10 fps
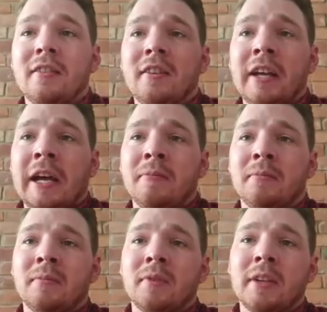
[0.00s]

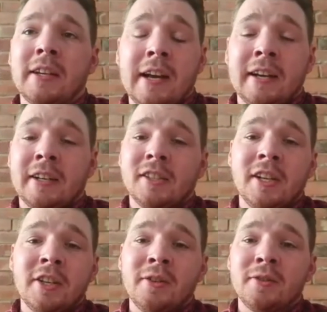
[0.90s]
Um, it had its
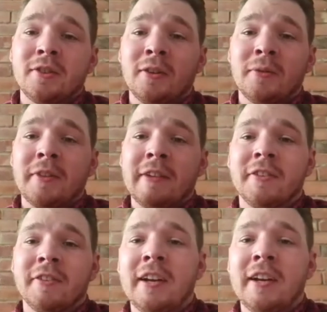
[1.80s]
issues along with
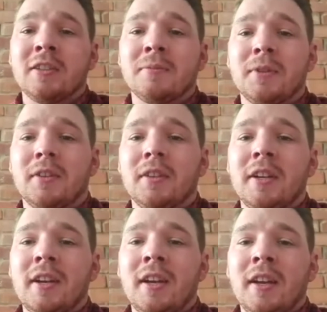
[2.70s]
everything else, but
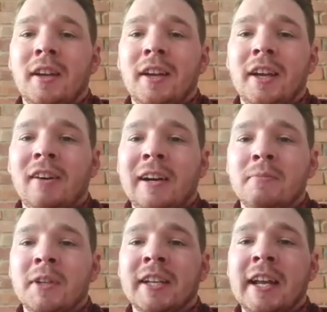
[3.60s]
it allowed
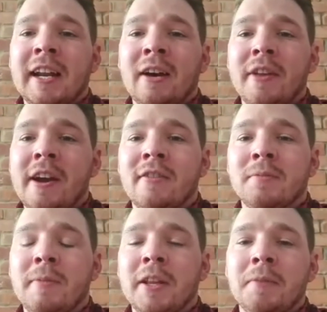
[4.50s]
me to get out there and
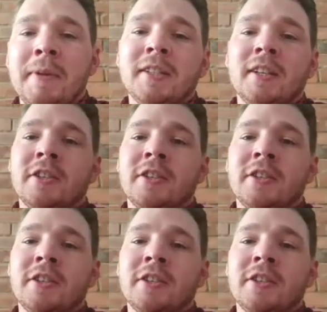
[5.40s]
spread the message.